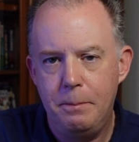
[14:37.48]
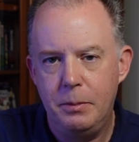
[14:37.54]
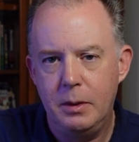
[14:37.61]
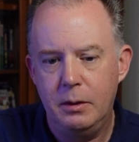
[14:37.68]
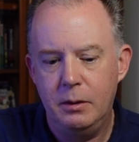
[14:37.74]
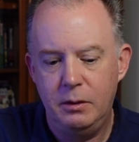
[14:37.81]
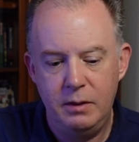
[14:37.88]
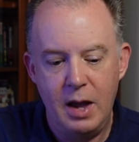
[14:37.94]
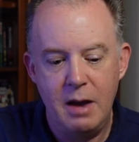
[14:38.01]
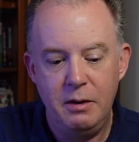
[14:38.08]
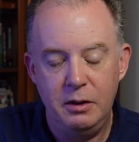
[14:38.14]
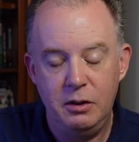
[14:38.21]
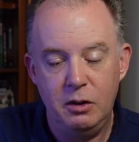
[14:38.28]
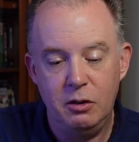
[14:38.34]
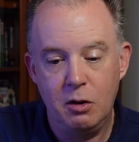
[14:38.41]

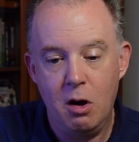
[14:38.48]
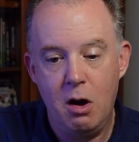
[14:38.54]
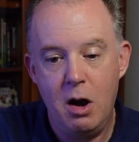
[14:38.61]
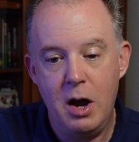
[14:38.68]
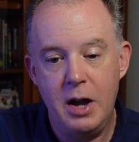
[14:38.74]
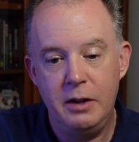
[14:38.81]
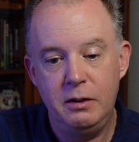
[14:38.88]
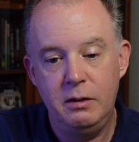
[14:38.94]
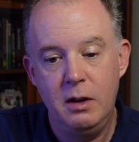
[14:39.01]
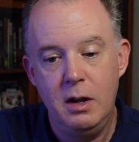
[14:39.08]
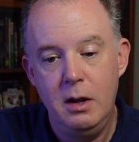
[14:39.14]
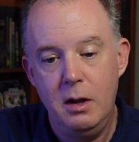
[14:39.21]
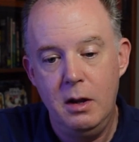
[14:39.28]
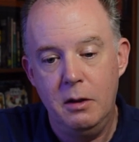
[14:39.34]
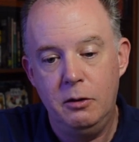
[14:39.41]
styluses cost.
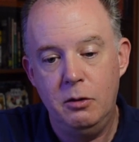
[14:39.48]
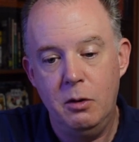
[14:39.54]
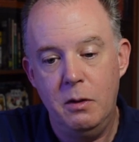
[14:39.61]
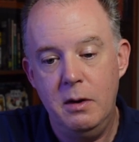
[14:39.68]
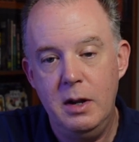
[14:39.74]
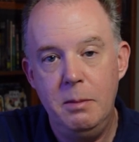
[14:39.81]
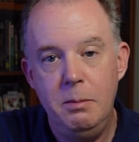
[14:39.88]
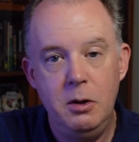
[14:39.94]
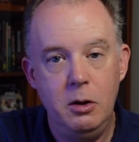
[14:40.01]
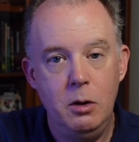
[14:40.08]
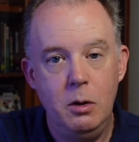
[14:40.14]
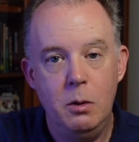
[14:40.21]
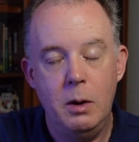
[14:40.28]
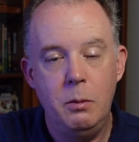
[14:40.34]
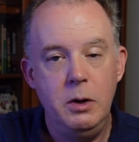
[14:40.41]
So the
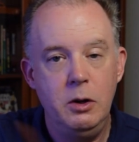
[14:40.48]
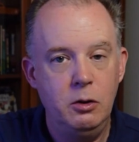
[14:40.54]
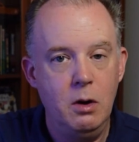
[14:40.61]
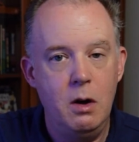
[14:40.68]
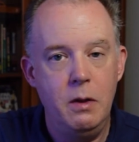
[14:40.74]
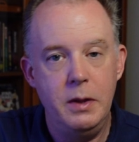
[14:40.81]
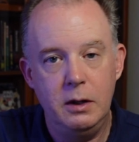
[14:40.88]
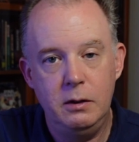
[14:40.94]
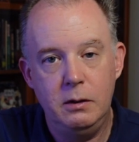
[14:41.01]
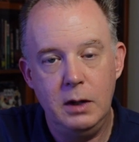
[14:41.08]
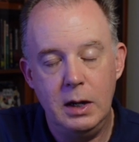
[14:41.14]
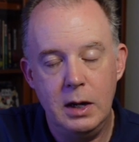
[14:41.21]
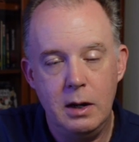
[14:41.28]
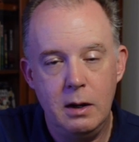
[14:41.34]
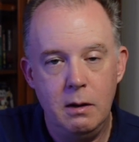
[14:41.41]
Nibtou, and we saw this
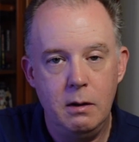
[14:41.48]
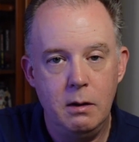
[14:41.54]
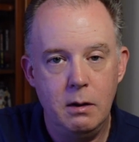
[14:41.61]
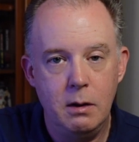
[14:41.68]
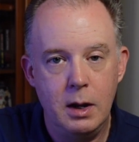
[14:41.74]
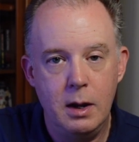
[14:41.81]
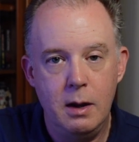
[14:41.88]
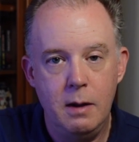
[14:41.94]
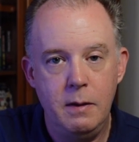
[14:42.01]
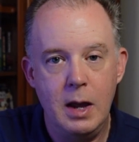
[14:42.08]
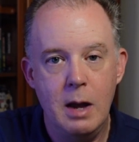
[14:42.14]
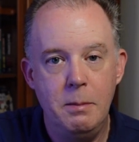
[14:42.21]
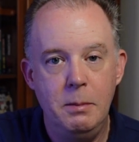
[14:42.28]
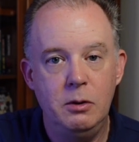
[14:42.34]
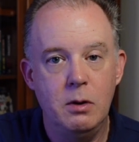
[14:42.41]
in the
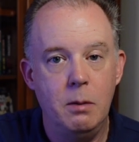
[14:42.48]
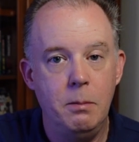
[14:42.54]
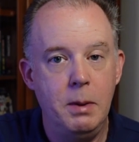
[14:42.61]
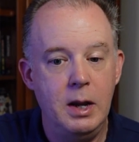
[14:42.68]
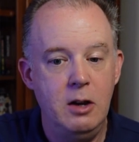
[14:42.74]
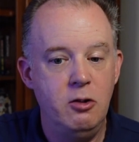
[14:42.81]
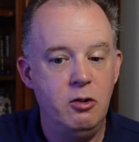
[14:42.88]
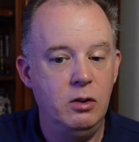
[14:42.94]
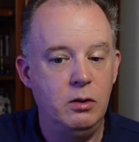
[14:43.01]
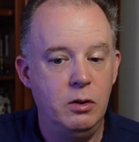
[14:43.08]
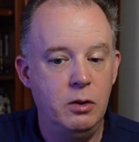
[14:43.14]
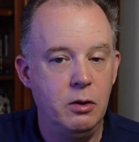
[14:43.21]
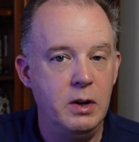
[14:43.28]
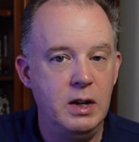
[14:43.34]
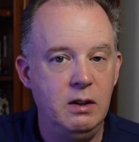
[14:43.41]
Amazon page, is
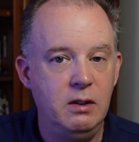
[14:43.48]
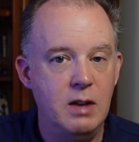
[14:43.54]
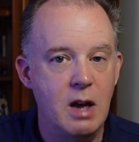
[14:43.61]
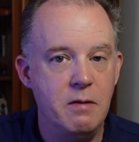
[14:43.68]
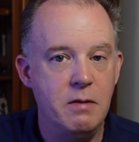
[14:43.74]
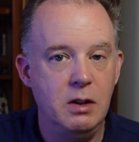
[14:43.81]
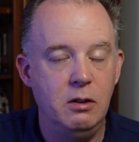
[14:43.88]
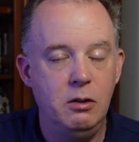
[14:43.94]
$37.